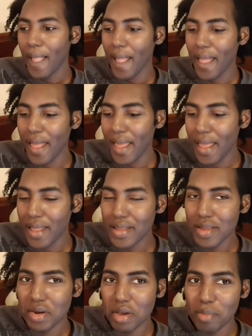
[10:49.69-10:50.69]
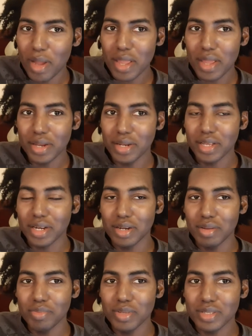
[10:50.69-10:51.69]
And, you know, my hair looking a
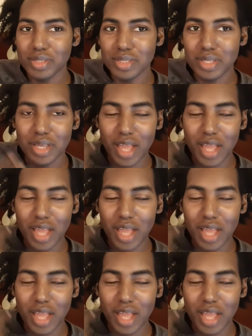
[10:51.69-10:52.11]
little bit stiff.